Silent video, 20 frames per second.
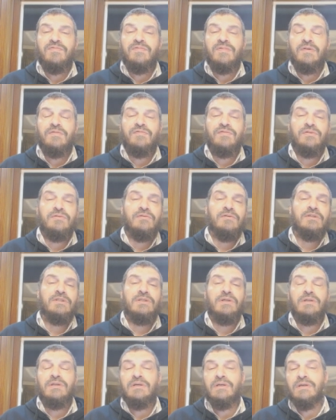fruits
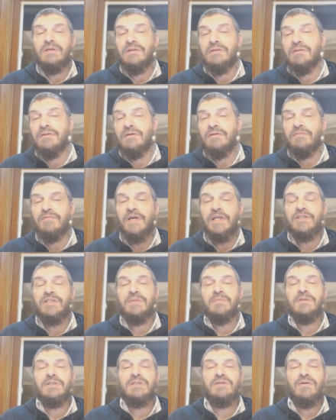or the
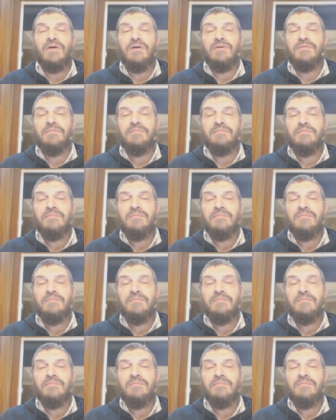vegetables grow.